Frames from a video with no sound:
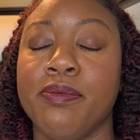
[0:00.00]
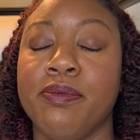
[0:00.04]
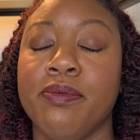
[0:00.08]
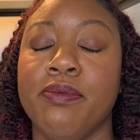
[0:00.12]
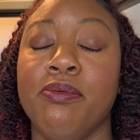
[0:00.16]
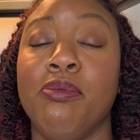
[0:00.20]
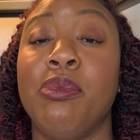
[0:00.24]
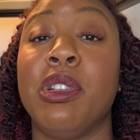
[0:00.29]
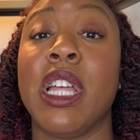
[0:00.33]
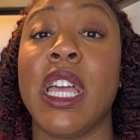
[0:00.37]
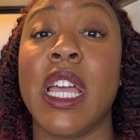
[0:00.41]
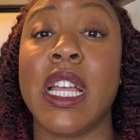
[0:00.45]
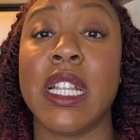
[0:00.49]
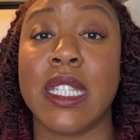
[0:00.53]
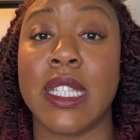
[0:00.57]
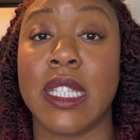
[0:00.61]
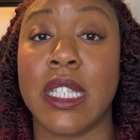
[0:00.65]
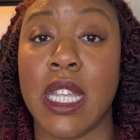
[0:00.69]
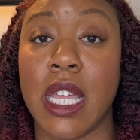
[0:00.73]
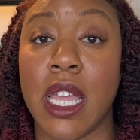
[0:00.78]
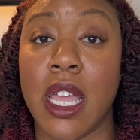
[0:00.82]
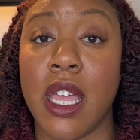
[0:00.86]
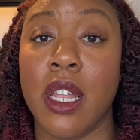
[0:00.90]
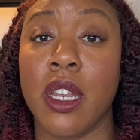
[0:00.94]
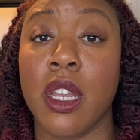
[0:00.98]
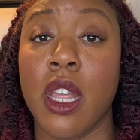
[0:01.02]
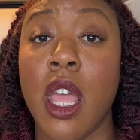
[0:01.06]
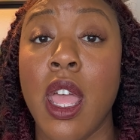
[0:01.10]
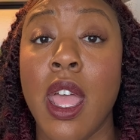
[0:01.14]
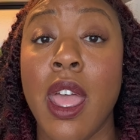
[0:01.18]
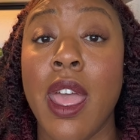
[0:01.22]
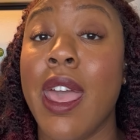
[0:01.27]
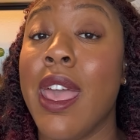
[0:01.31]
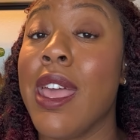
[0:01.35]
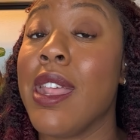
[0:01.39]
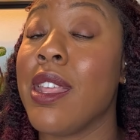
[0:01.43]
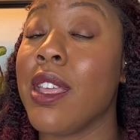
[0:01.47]
plant stand,
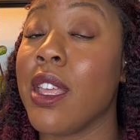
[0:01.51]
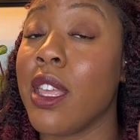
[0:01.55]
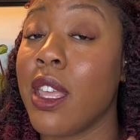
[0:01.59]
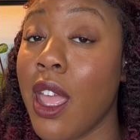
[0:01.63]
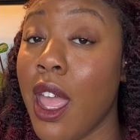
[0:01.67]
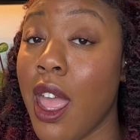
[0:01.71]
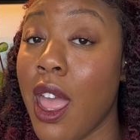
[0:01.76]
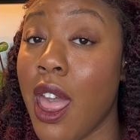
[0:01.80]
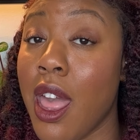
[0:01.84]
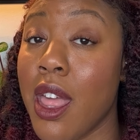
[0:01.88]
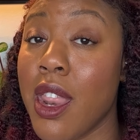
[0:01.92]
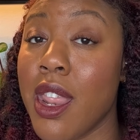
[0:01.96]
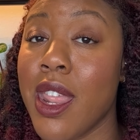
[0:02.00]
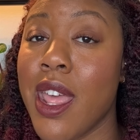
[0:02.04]
and again,